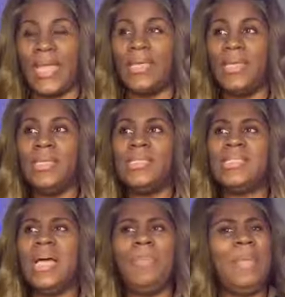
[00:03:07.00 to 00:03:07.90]
day.
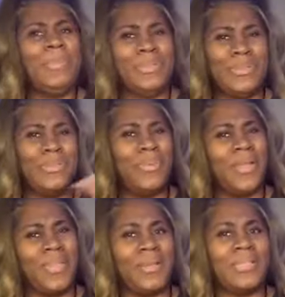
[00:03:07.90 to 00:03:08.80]
Some people do
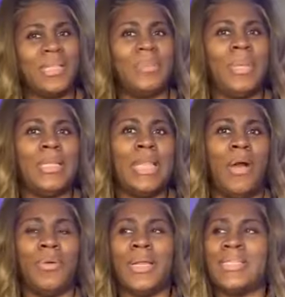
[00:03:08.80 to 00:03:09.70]
where there's a little bit longer.